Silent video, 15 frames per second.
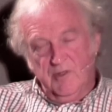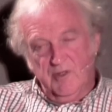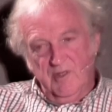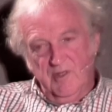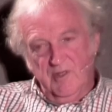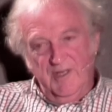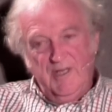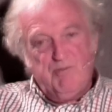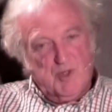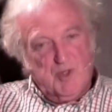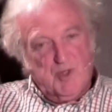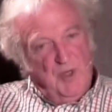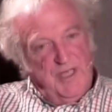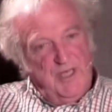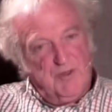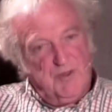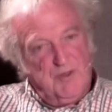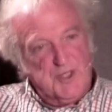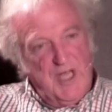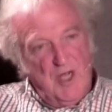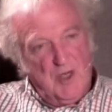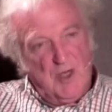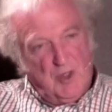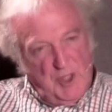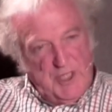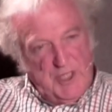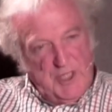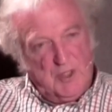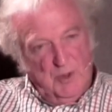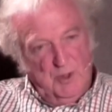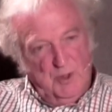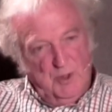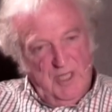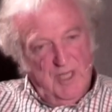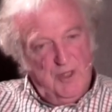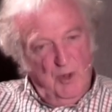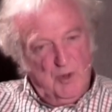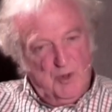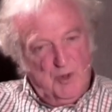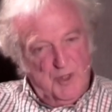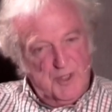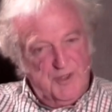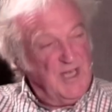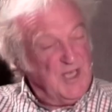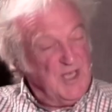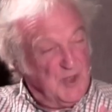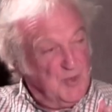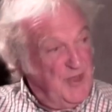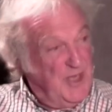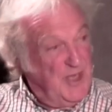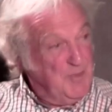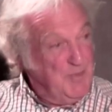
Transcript: and it was quite interesting how critical non-Christian, that's where they'd be